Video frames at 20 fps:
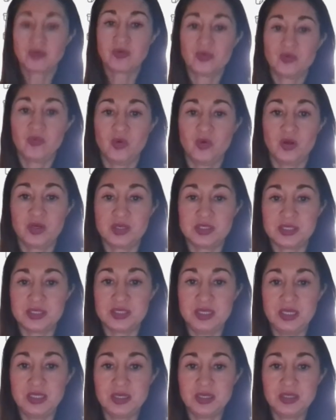what is
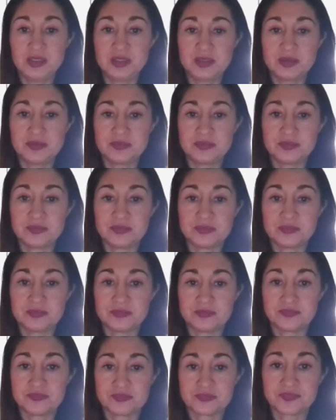needed,
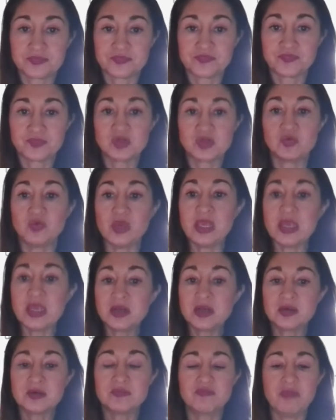tweak,
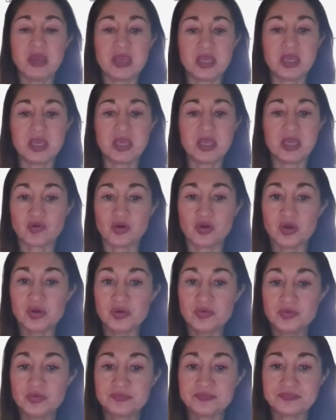make it your
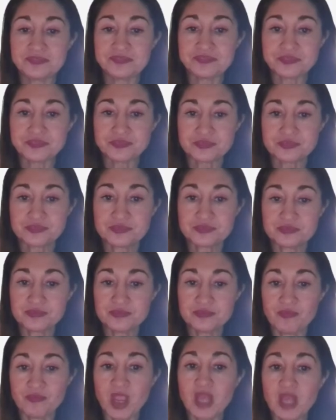own.
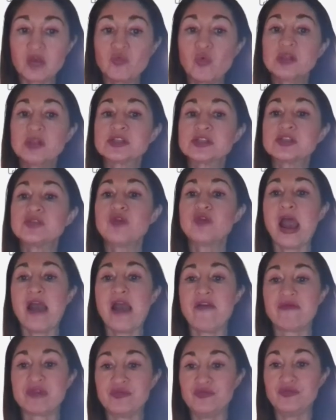And once you
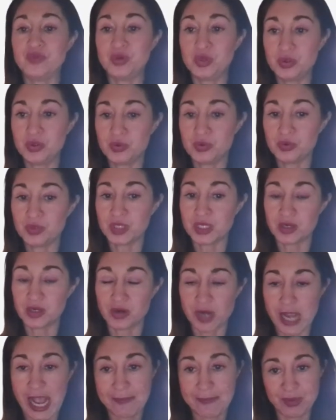have reviewed and are
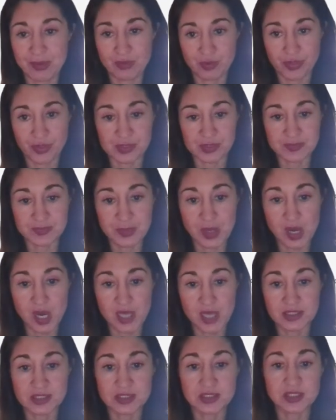happy with the
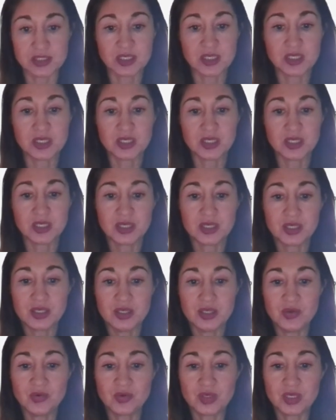response,
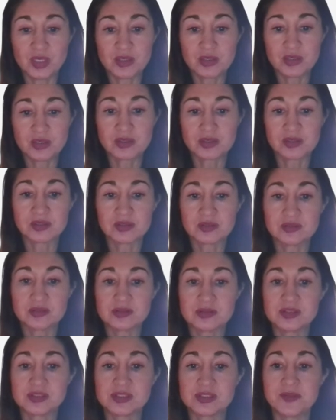you can
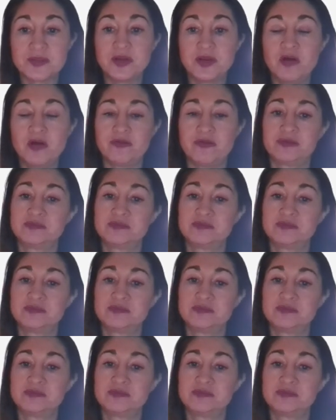send it off.